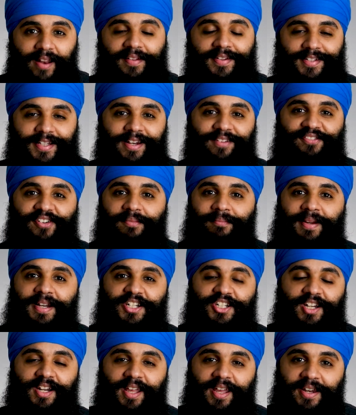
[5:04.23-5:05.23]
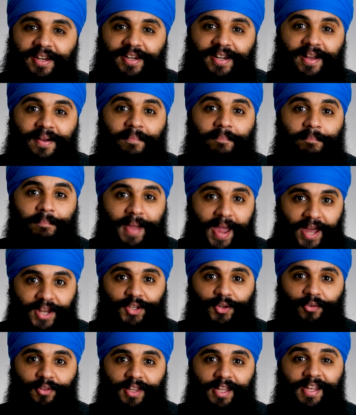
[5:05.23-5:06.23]
of this information in
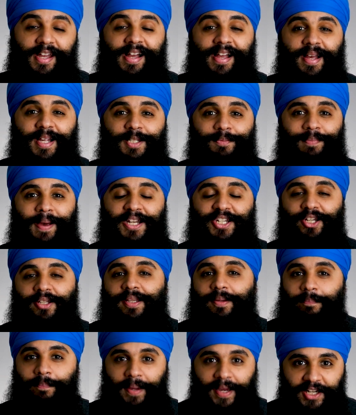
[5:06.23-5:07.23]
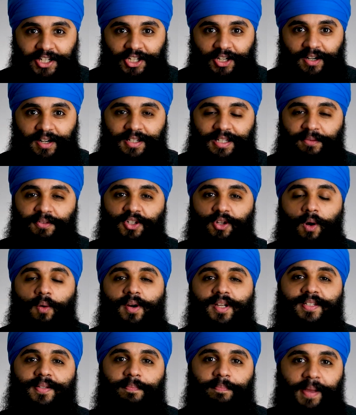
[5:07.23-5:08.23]
manually, especially pictures. It was
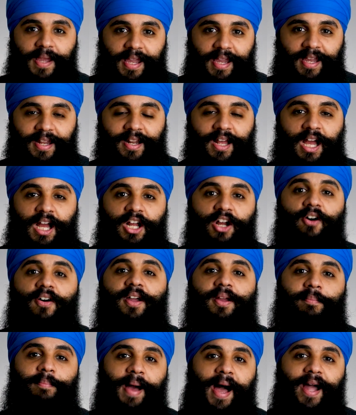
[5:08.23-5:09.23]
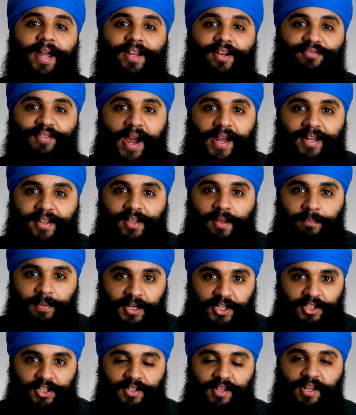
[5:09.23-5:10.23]
always a pain going back and finding the
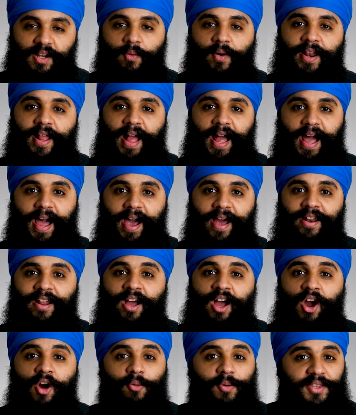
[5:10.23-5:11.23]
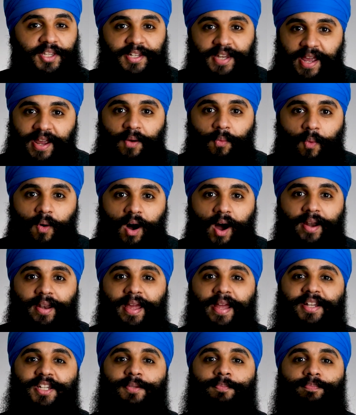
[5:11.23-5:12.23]
pictures that you want to add. With day one,
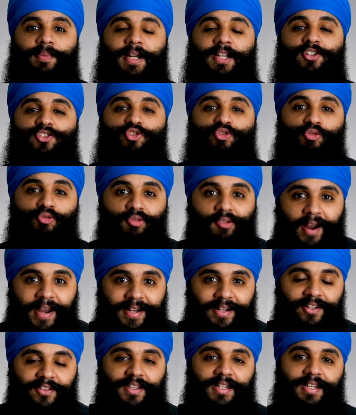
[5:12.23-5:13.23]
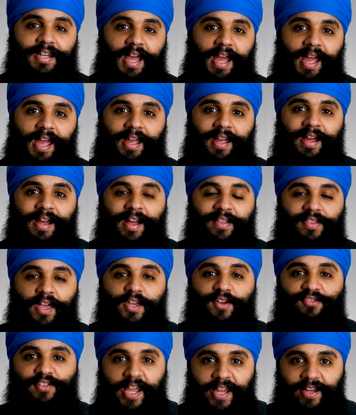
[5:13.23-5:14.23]
it just brings you right to the day that
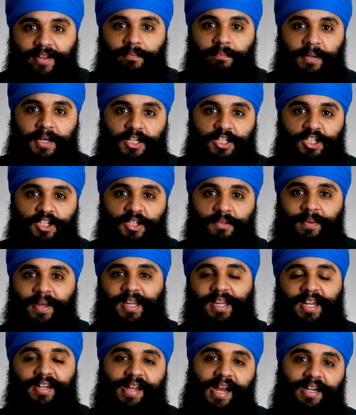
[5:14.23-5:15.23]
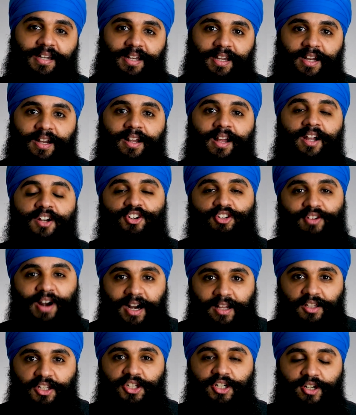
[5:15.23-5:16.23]
you've taken pictures by connecting
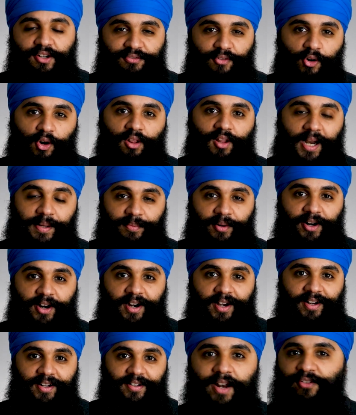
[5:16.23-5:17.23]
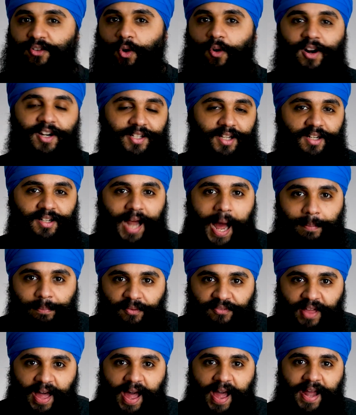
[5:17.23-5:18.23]
directly to your photo library. And of course, on top
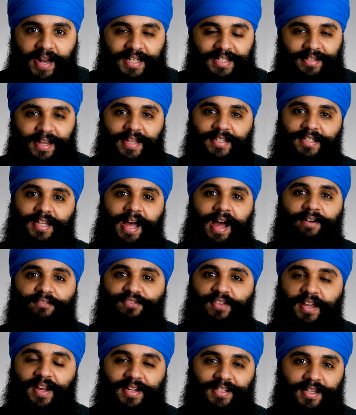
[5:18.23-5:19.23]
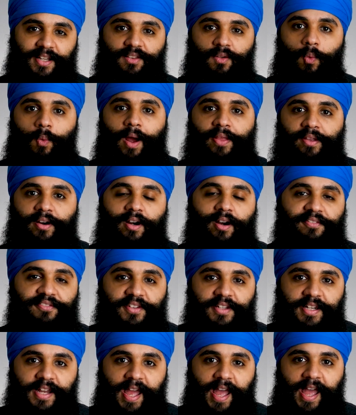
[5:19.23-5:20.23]
of that, it's nice to have things like the weather of
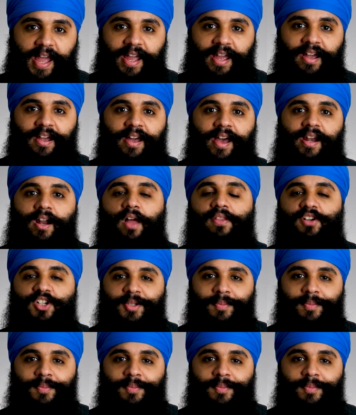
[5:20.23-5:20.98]
the day and other